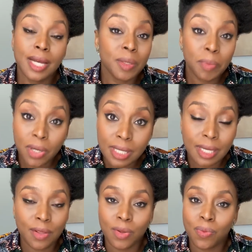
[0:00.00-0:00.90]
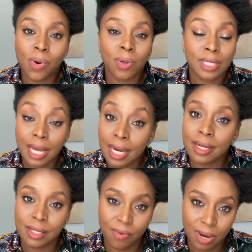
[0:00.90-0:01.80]
as a person in the world and
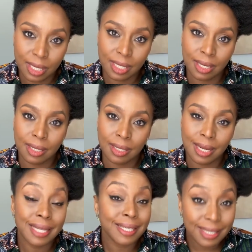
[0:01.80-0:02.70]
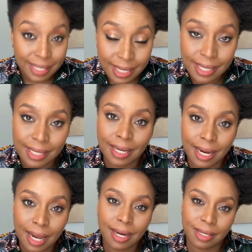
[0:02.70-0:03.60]
as a writer, as a
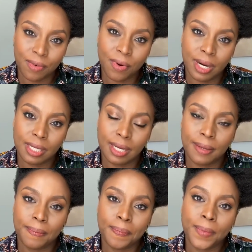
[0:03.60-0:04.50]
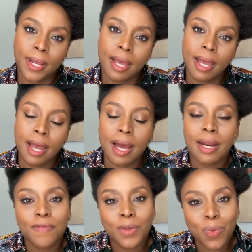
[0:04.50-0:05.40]
citizen and as a writer. And
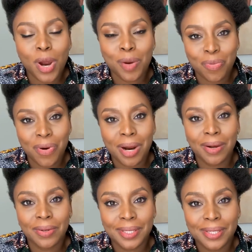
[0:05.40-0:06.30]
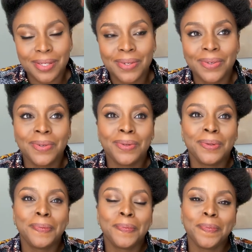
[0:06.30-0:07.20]
I feel quite proud
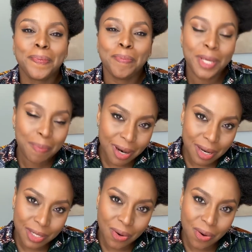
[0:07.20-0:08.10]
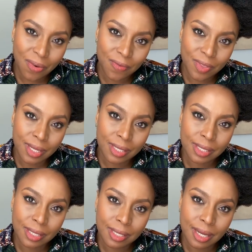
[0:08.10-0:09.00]
to be part of
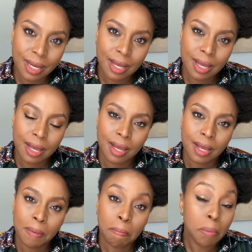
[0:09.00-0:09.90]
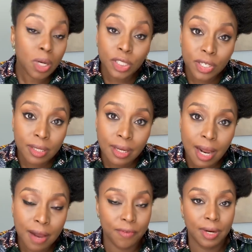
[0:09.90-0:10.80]
this modern
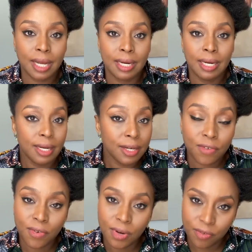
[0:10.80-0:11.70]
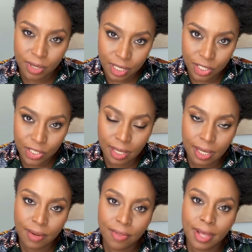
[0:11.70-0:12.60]
African literary
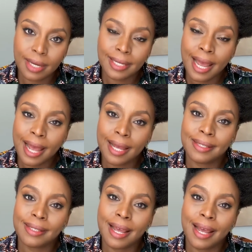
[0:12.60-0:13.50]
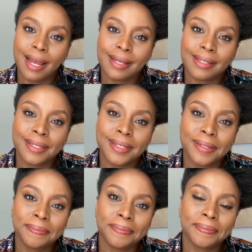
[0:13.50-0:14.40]
tradition that has as